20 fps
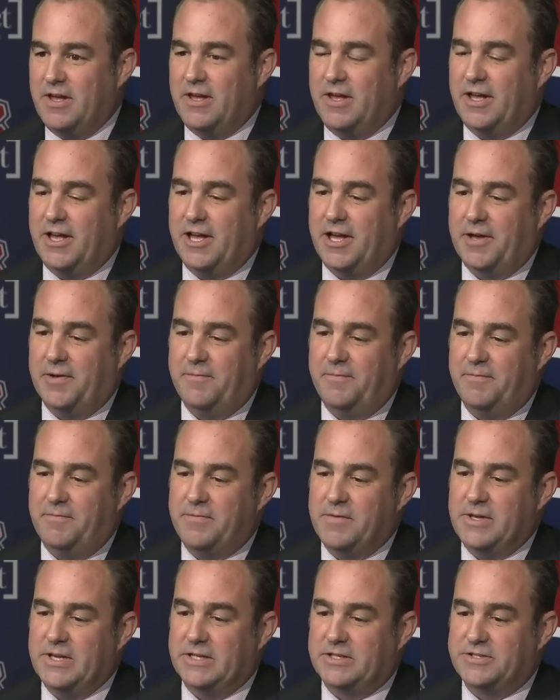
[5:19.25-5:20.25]
um,
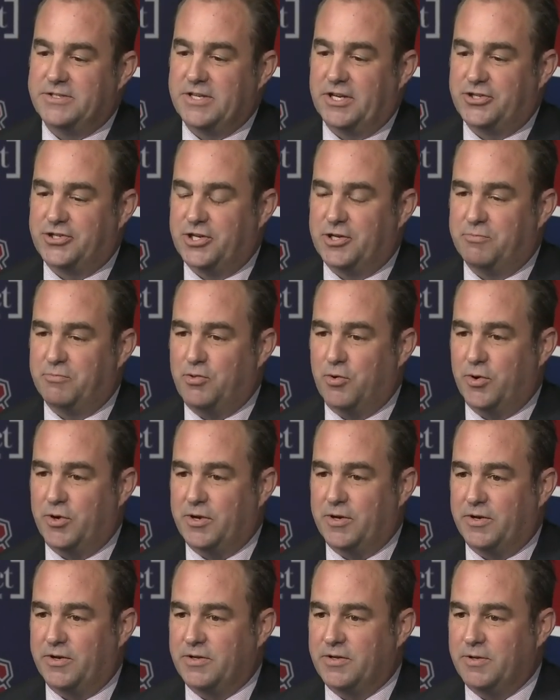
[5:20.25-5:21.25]
it's such an
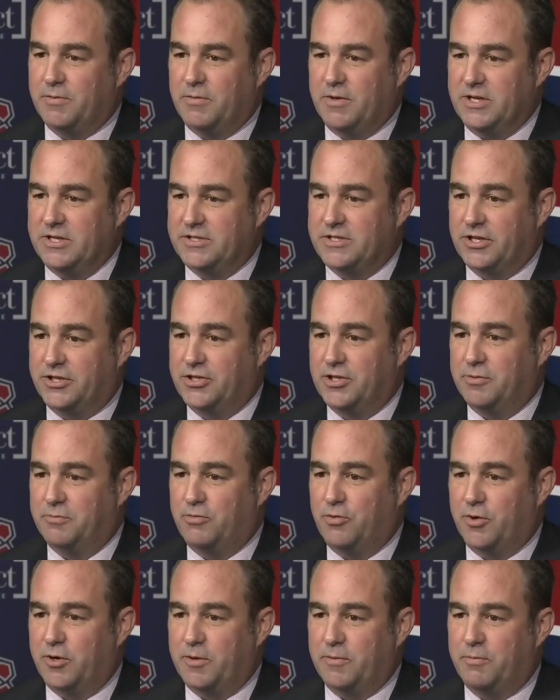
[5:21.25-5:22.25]
important, he's such an
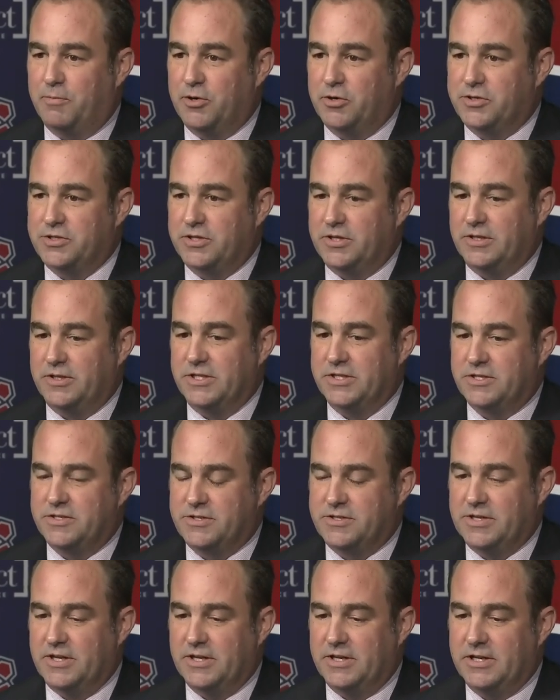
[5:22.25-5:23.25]
important person in
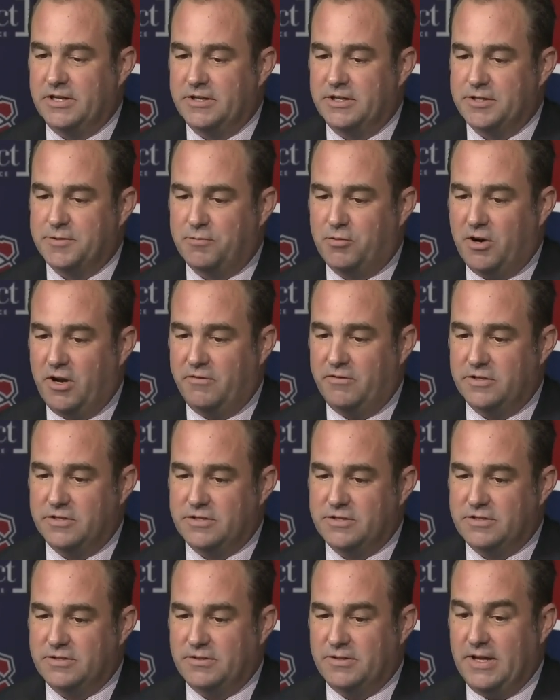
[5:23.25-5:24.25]
this, uh, in this
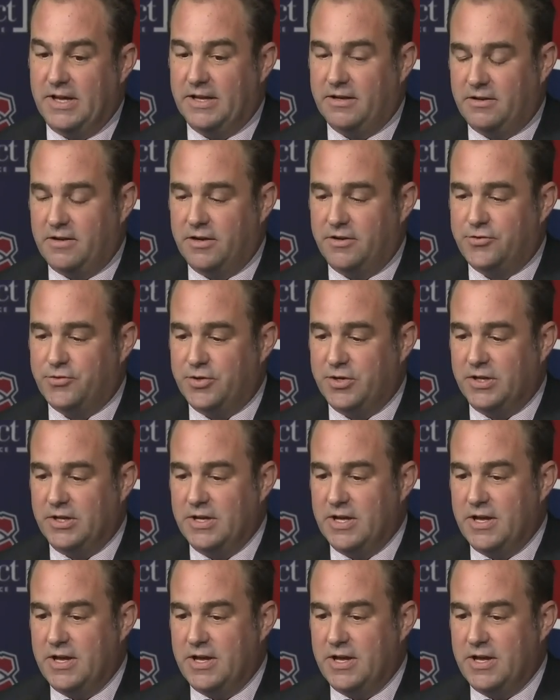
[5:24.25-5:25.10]
province and country